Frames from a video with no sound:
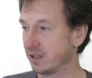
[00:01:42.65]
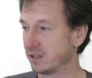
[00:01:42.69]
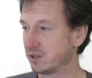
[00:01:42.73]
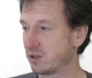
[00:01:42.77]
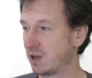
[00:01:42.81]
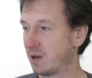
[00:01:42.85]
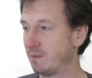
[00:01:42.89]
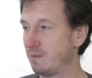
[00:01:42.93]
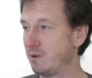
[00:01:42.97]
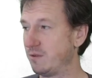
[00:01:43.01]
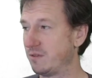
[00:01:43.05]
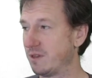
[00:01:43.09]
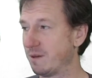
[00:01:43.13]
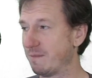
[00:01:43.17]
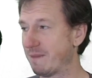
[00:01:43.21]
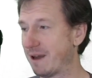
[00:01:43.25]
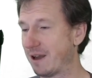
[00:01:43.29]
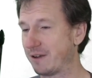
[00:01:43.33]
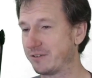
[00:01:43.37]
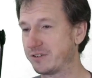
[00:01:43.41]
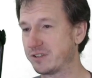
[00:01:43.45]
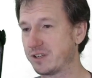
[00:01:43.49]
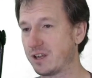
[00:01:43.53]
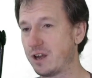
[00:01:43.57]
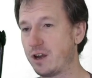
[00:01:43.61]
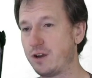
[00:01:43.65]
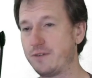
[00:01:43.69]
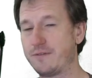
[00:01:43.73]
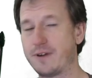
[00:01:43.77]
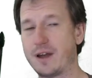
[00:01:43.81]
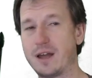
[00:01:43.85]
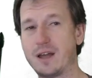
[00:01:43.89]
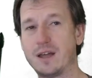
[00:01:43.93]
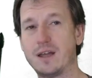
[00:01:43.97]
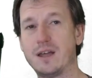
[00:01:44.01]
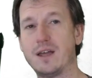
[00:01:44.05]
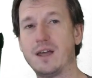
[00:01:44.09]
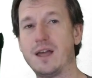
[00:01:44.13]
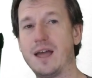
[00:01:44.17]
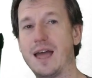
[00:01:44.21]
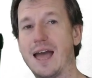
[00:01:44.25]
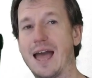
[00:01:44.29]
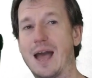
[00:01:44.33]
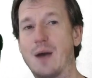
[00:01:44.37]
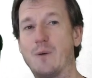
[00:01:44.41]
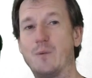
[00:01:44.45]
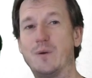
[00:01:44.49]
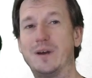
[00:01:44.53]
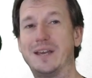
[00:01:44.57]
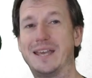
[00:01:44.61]
So I move the mouse over
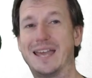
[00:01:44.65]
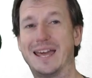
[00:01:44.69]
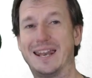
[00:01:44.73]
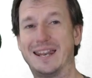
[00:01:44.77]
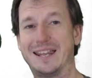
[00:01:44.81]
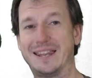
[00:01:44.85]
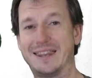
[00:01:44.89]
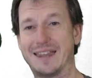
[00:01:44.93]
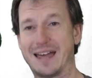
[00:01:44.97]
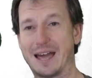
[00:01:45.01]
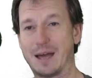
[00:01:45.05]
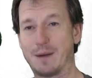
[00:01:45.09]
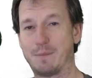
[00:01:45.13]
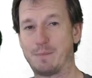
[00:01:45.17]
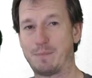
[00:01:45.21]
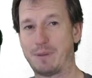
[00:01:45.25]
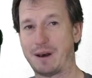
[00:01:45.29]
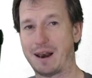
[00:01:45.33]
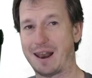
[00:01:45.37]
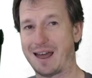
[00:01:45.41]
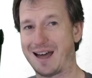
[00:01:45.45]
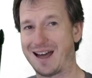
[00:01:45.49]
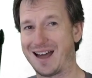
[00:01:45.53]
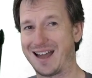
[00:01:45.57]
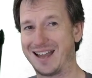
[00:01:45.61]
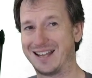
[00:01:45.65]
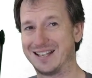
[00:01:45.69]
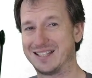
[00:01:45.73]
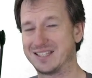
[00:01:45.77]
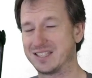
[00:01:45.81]
and we're getting that applied.